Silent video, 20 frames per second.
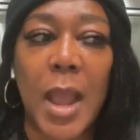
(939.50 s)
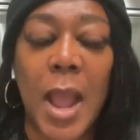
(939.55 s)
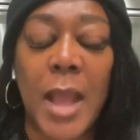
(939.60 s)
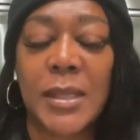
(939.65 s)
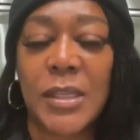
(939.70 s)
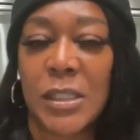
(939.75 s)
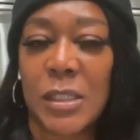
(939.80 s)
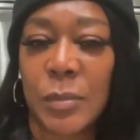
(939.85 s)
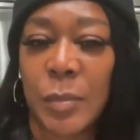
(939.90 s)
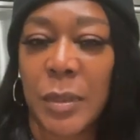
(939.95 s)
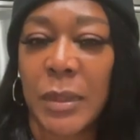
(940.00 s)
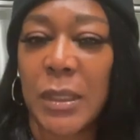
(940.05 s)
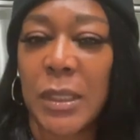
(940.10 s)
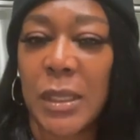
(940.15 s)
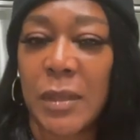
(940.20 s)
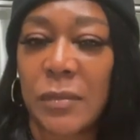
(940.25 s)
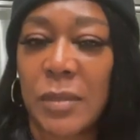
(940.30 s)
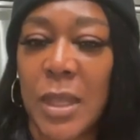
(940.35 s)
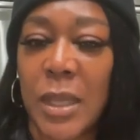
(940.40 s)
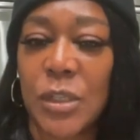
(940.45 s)
I just
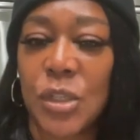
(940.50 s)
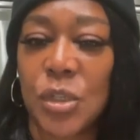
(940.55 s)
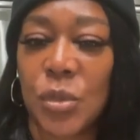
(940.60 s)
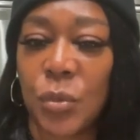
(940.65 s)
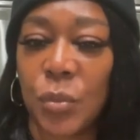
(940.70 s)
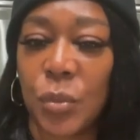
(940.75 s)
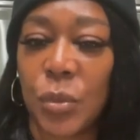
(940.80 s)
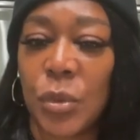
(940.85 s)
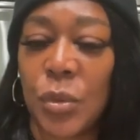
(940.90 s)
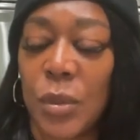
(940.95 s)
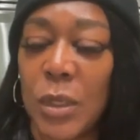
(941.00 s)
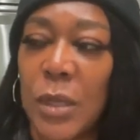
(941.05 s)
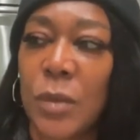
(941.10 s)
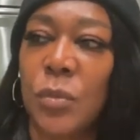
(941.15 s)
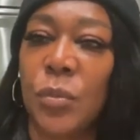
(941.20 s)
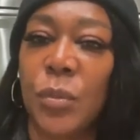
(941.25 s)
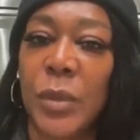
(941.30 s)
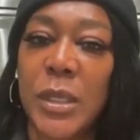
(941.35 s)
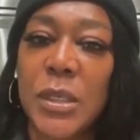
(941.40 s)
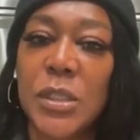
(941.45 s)
believe that you
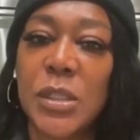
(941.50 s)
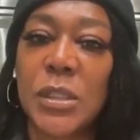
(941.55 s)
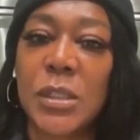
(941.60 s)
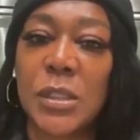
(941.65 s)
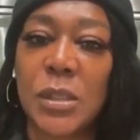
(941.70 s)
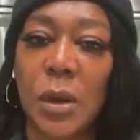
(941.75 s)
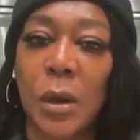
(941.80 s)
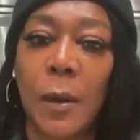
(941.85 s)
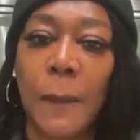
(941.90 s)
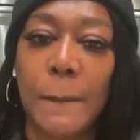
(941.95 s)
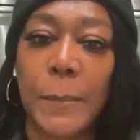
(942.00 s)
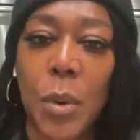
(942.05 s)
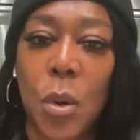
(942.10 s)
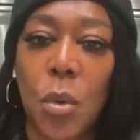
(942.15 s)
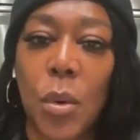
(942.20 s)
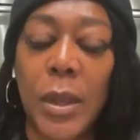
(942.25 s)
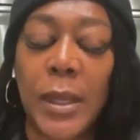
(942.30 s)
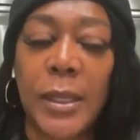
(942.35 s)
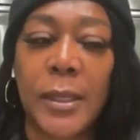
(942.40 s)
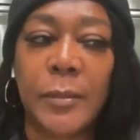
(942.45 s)
can reach a certain
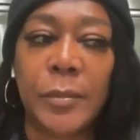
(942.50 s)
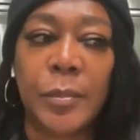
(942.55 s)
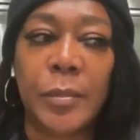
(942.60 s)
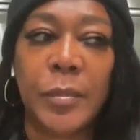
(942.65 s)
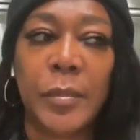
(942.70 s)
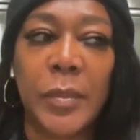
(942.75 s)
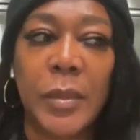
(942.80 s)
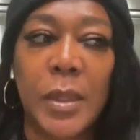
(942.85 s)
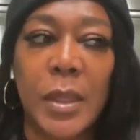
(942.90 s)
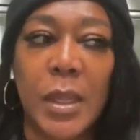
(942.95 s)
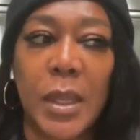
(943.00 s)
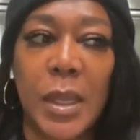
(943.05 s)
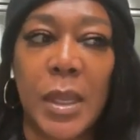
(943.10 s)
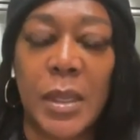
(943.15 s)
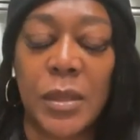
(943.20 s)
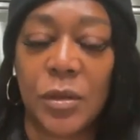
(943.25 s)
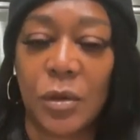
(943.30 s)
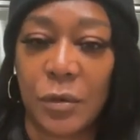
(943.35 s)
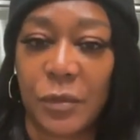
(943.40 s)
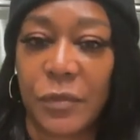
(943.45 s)
point
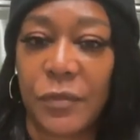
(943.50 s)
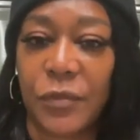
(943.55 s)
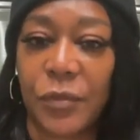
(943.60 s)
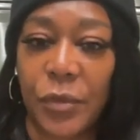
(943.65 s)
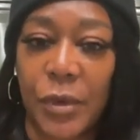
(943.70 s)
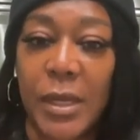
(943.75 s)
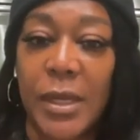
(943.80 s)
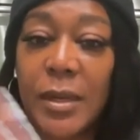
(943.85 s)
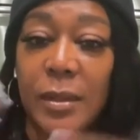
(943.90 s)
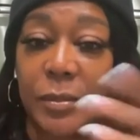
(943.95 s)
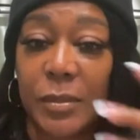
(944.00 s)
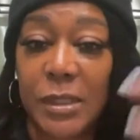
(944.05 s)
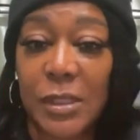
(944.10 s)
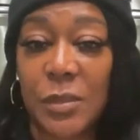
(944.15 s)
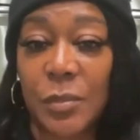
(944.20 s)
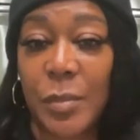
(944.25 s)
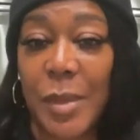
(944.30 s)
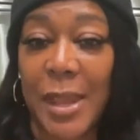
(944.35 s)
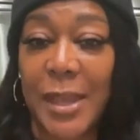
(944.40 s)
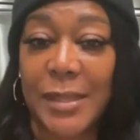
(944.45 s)
in your freedom
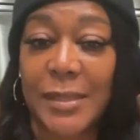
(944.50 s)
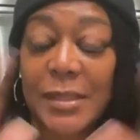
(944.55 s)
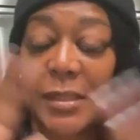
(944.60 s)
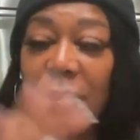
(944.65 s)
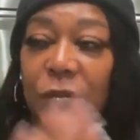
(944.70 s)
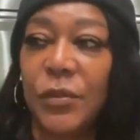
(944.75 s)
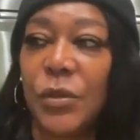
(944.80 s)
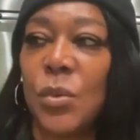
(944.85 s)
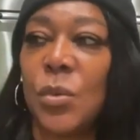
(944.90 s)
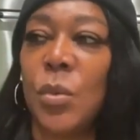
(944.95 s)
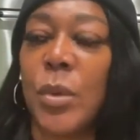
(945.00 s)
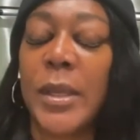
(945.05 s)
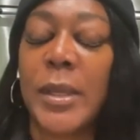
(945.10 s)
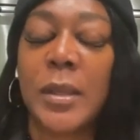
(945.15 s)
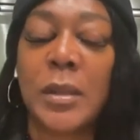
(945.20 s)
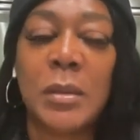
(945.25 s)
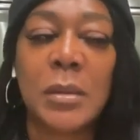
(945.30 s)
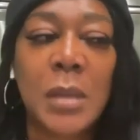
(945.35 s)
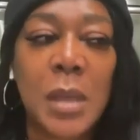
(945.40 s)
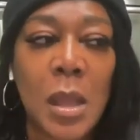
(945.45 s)
space, if you
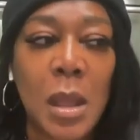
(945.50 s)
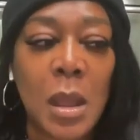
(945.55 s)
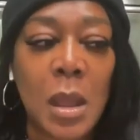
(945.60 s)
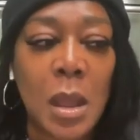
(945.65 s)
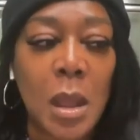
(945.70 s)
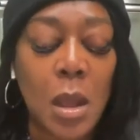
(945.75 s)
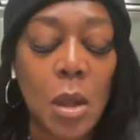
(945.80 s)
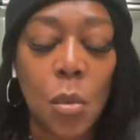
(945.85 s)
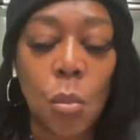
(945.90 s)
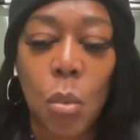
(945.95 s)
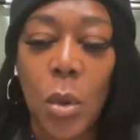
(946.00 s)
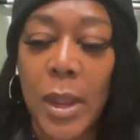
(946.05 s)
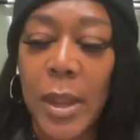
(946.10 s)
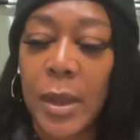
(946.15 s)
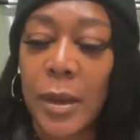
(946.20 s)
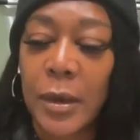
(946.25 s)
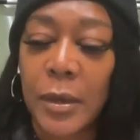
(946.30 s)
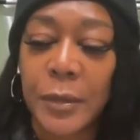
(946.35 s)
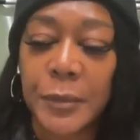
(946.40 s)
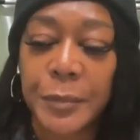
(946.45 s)
will,
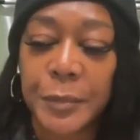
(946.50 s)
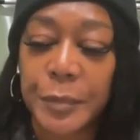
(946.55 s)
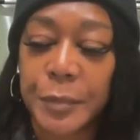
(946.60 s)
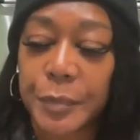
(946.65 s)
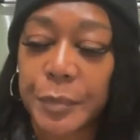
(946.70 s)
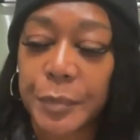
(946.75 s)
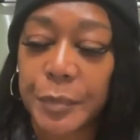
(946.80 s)
where